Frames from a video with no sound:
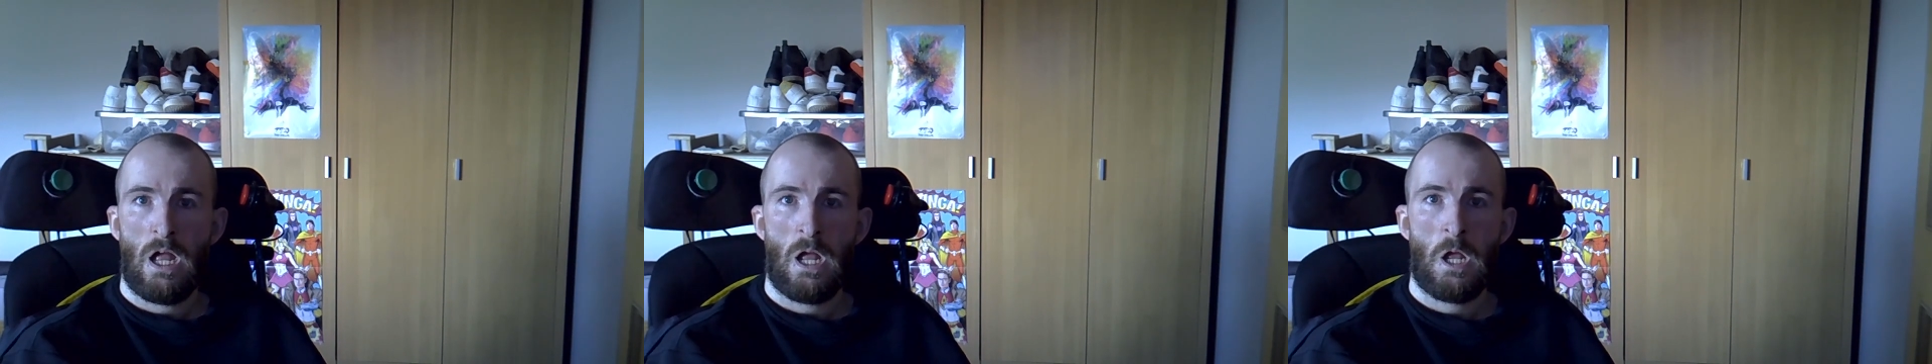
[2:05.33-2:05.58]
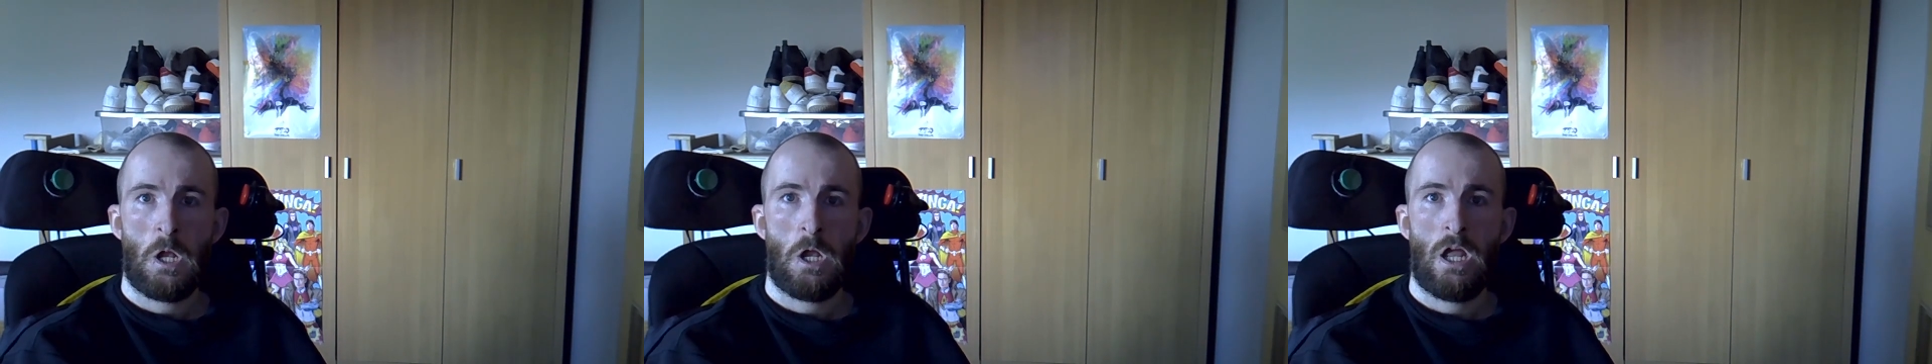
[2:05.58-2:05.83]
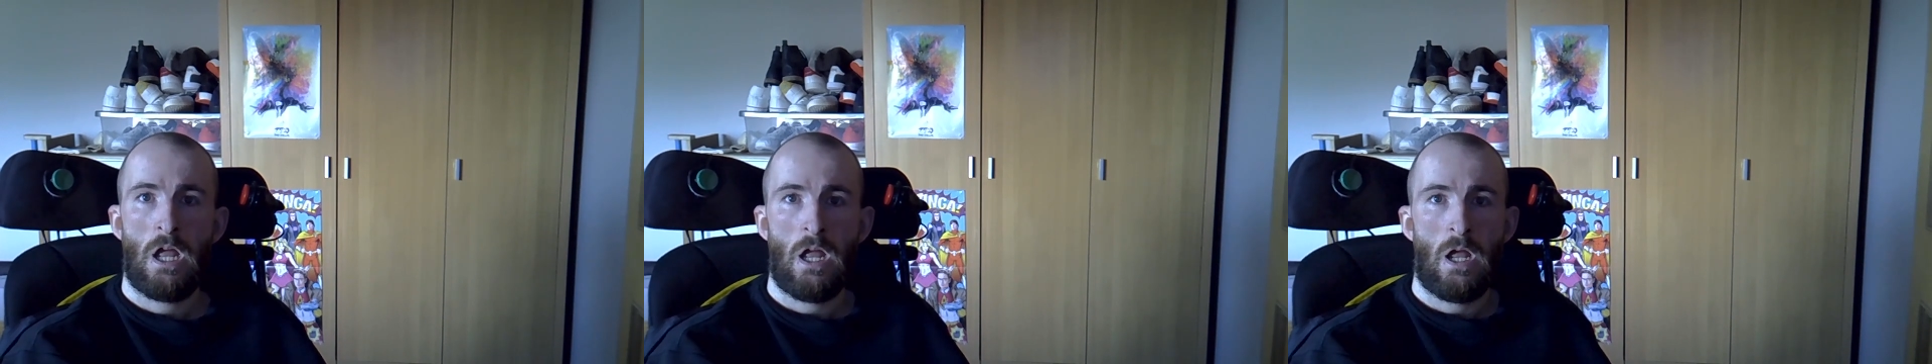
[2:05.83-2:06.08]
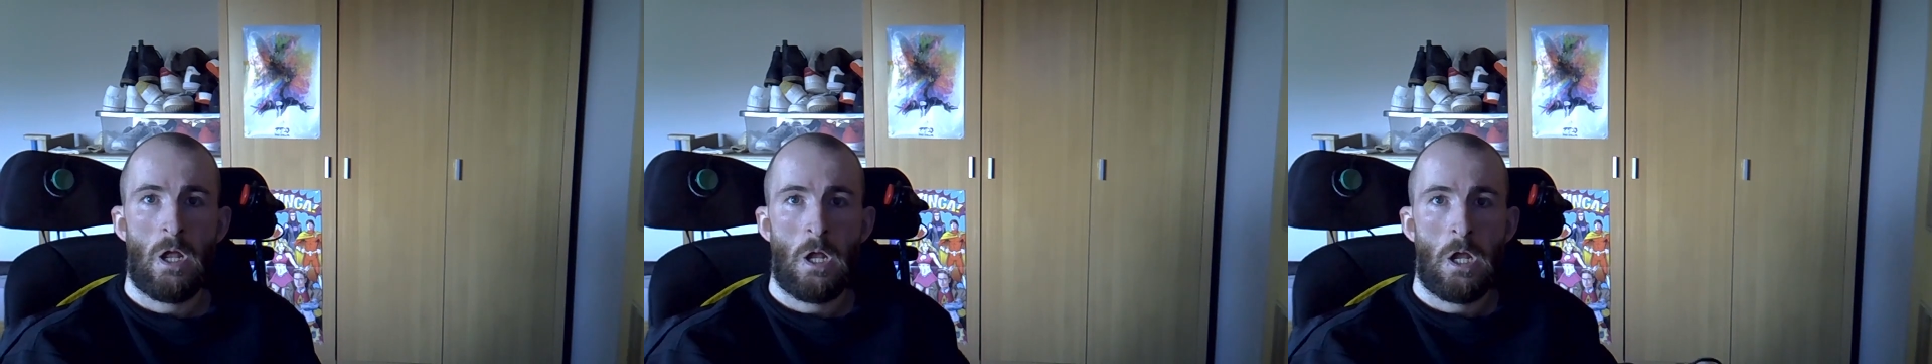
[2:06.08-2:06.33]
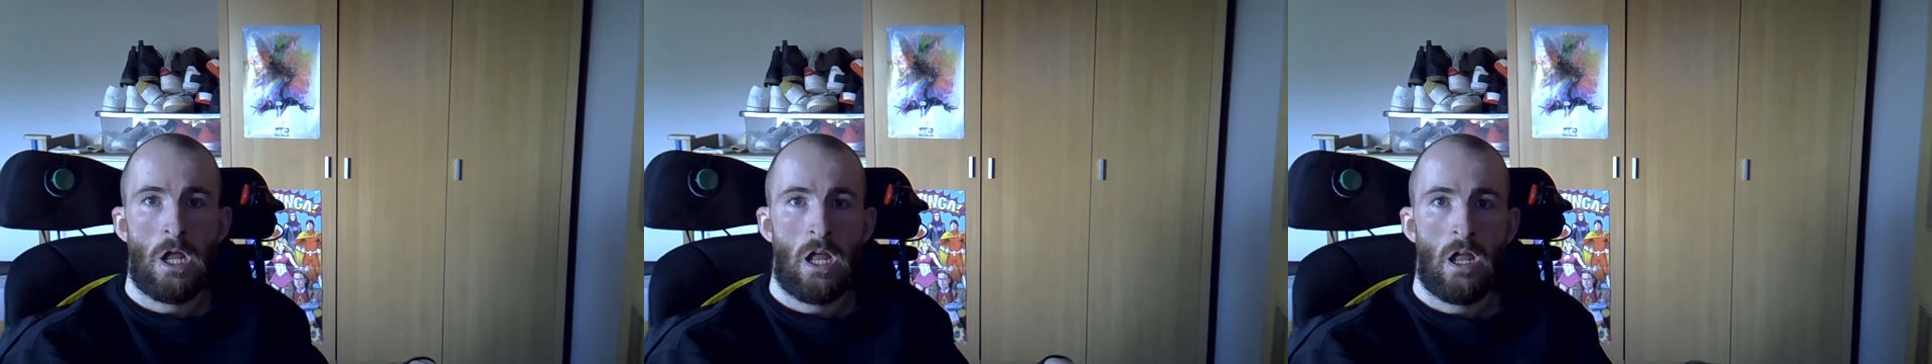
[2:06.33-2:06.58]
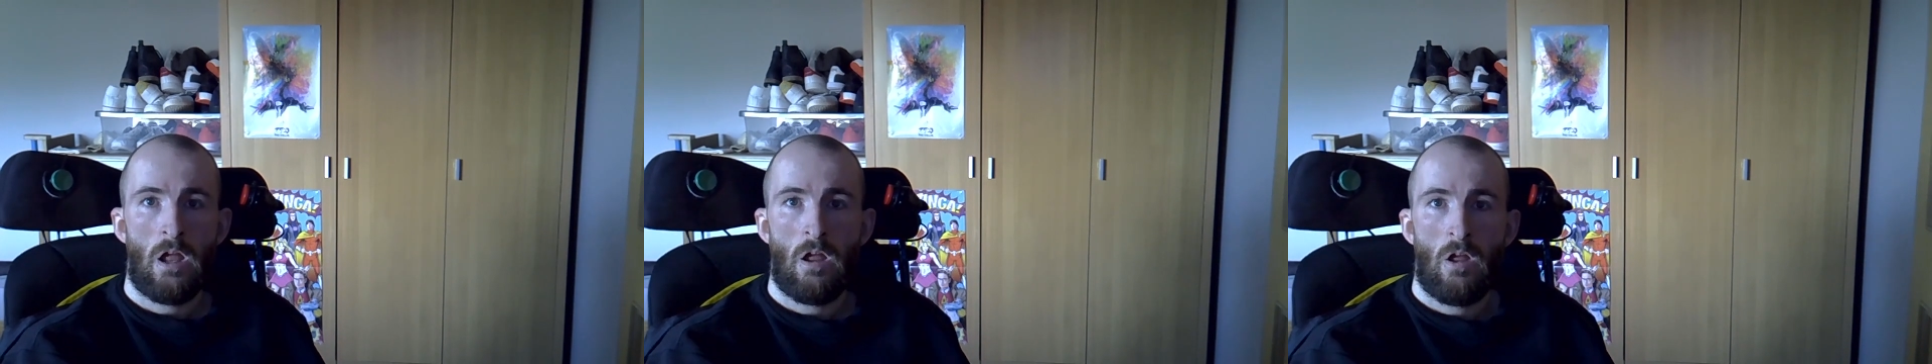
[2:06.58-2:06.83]
However,
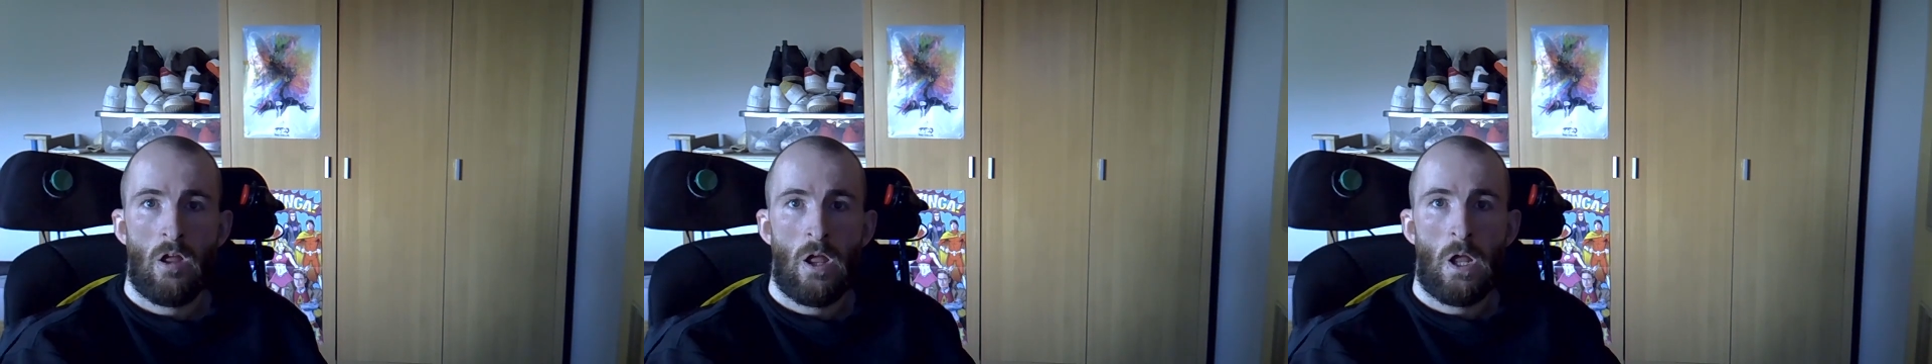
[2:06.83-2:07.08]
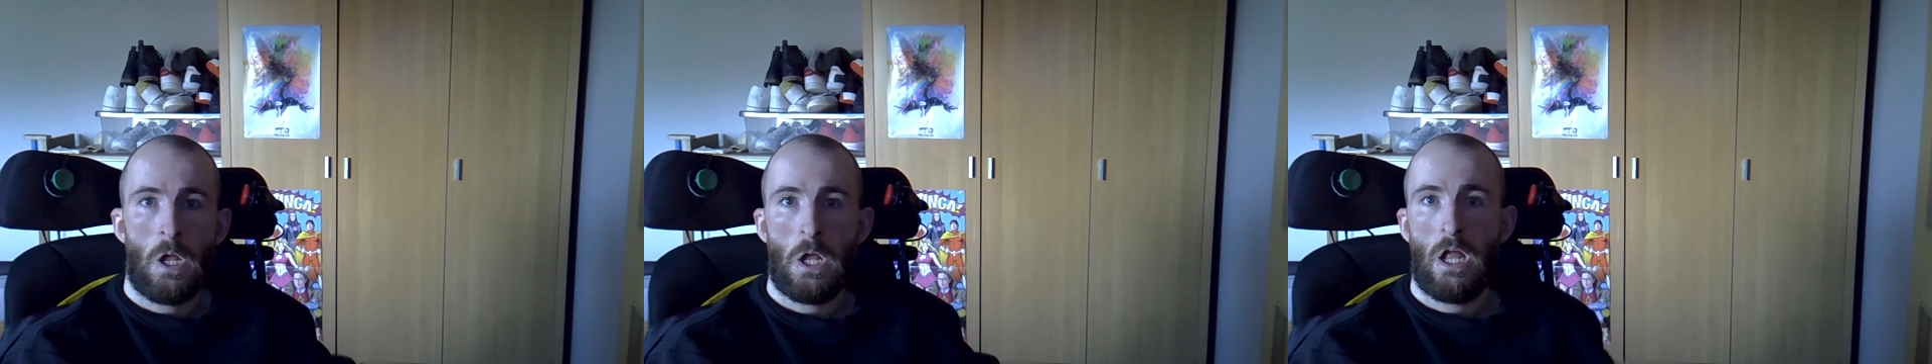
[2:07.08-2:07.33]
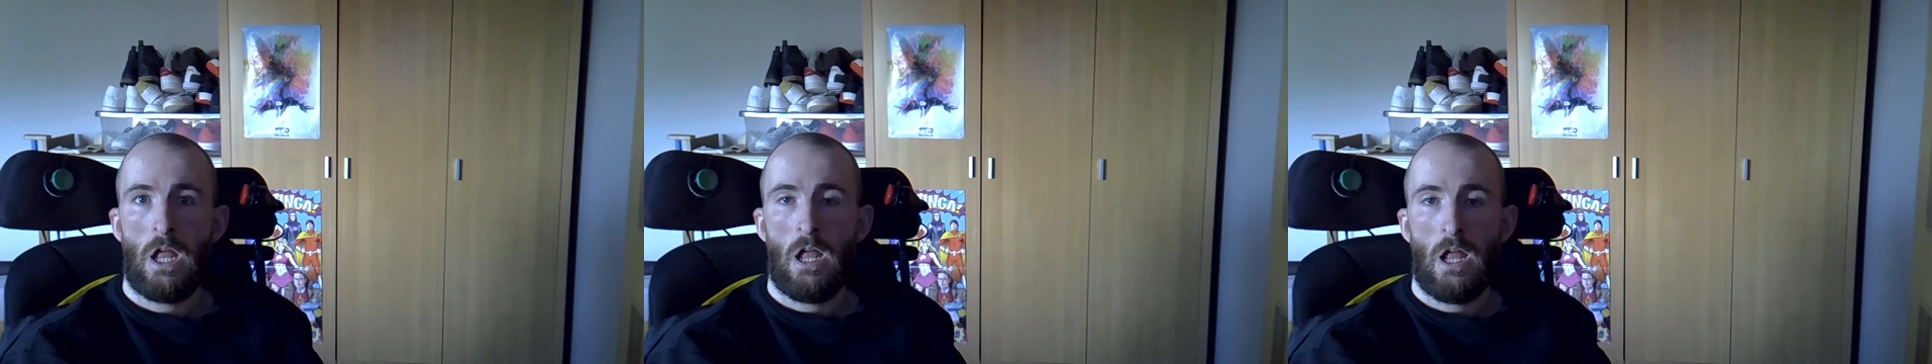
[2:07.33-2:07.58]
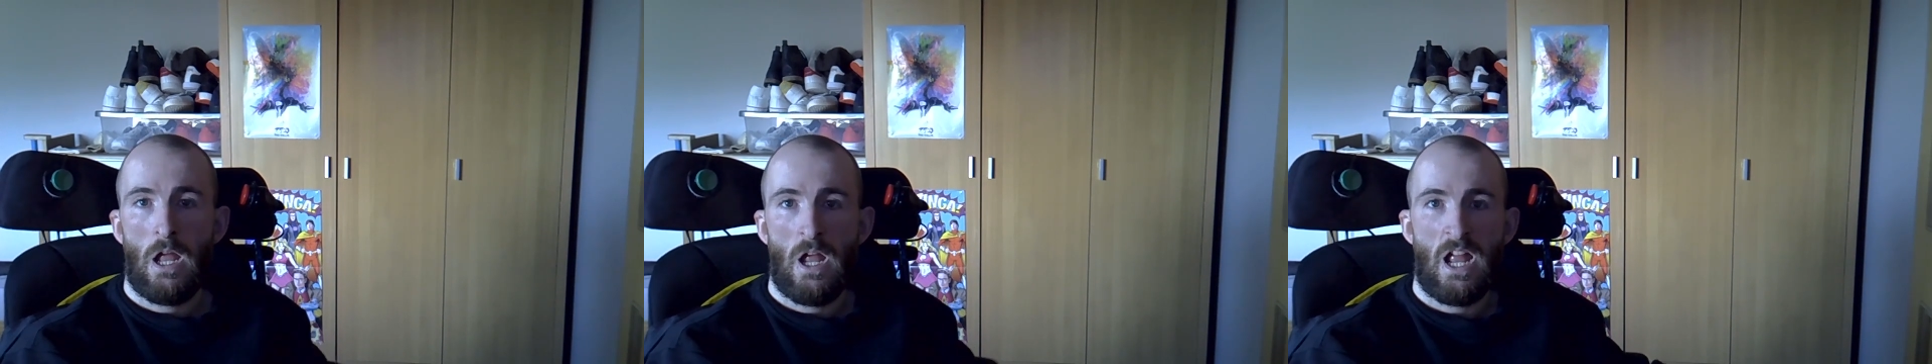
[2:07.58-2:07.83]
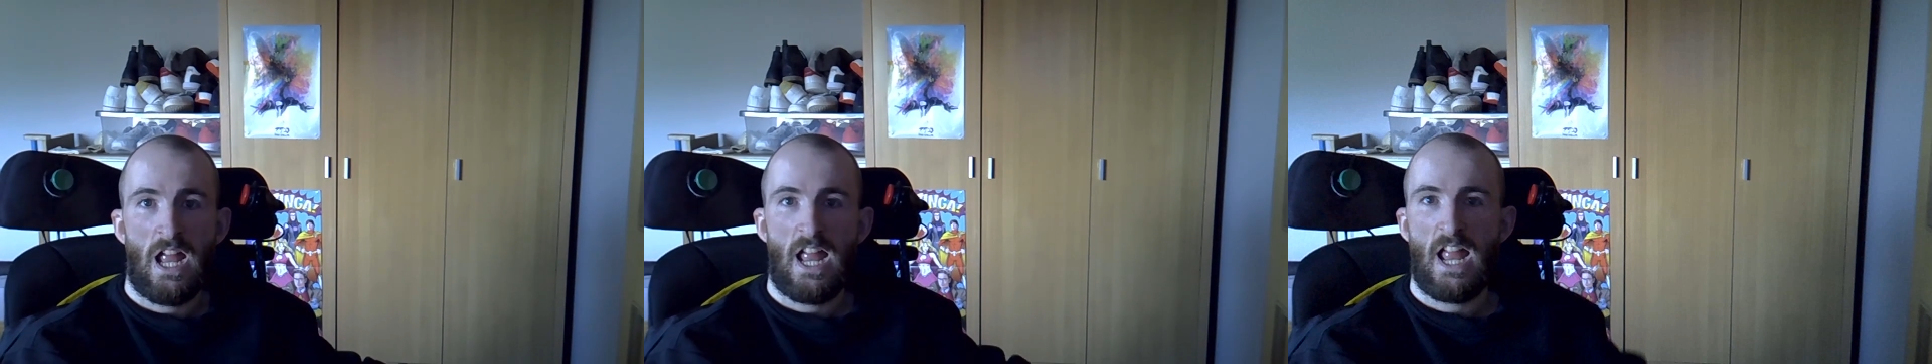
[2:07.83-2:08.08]
I've learned the hard way that